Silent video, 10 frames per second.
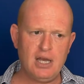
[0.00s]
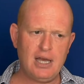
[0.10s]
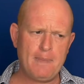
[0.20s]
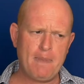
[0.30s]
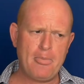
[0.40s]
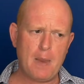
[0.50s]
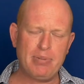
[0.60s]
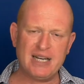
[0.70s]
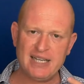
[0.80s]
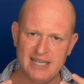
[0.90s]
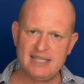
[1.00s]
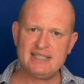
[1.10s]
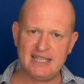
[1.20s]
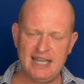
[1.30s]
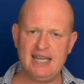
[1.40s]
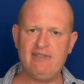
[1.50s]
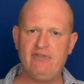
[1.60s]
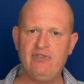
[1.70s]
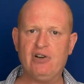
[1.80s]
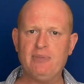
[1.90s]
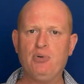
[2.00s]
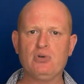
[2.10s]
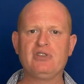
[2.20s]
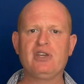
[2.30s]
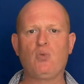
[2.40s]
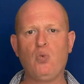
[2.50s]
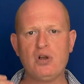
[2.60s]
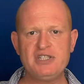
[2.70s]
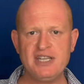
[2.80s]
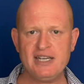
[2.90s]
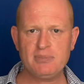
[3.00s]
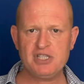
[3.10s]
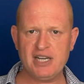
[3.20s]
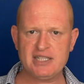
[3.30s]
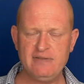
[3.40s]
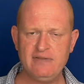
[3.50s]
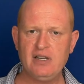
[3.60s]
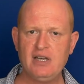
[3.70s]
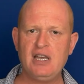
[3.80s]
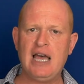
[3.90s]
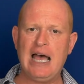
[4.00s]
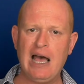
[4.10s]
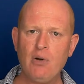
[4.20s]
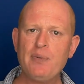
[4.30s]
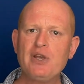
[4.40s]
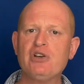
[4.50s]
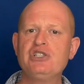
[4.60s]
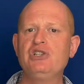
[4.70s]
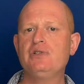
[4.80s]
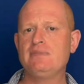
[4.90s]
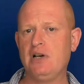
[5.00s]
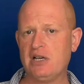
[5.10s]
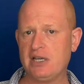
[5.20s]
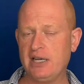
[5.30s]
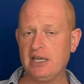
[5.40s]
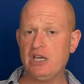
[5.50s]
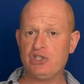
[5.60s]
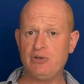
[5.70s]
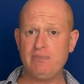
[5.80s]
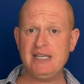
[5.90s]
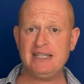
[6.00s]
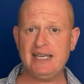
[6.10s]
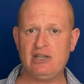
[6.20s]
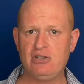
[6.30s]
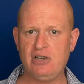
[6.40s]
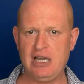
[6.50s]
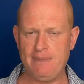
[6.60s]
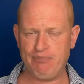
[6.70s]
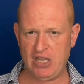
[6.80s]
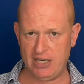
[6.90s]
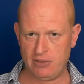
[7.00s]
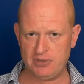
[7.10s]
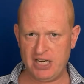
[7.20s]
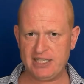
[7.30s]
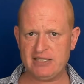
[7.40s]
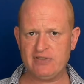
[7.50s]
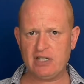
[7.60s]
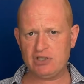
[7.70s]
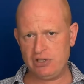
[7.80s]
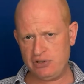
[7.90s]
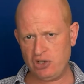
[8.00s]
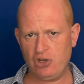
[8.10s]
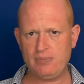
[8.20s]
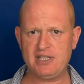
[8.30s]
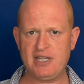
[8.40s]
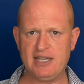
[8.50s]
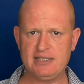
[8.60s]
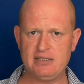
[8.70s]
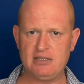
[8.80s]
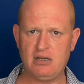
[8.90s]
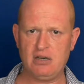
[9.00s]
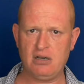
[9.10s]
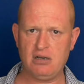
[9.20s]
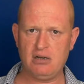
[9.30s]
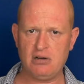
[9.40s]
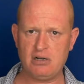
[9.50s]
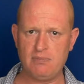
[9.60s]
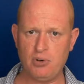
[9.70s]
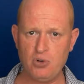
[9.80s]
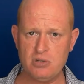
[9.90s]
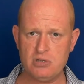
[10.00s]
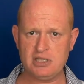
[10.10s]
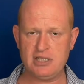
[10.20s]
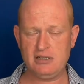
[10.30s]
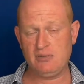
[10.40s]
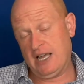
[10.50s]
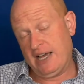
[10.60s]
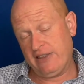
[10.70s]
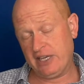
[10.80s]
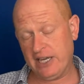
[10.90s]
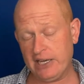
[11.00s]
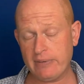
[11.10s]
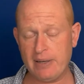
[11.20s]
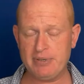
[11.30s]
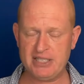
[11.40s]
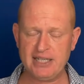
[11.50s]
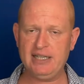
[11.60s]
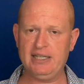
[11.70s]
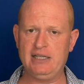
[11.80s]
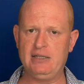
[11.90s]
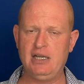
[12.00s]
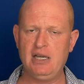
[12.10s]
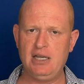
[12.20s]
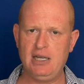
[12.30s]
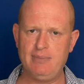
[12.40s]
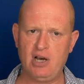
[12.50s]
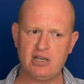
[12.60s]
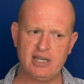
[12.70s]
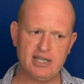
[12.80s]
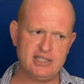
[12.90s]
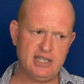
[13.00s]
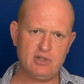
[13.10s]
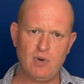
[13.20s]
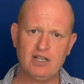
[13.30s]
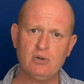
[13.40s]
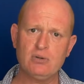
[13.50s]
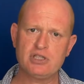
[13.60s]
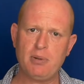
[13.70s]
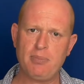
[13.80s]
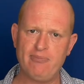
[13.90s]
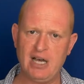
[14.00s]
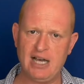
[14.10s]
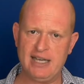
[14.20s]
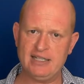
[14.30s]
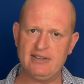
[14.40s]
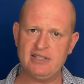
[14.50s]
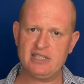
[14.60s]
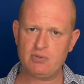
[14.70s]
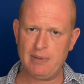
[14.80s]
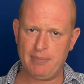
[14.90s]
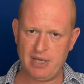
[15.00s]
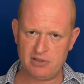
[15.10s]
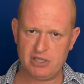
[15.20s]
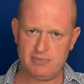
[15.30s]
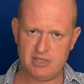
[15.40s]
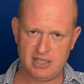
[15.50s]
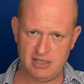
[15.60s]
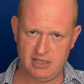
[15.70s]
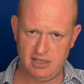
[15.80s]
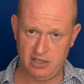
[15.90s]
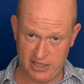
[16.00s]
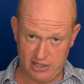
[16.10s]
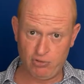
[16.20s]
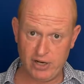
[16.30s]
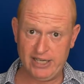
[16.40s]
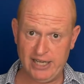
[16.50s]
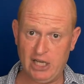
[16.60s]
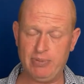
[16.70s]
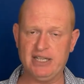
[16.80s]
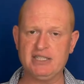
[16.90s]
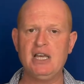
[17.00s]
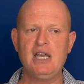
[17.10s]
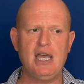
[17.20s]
But it is, again, very important to think, what is the end objective? How are we going to use marketing to meet that end objective? Now, two terms that are important, I think anyway, particularly in marketing, is one called top of mind. And this is where Mailchimp can really help us.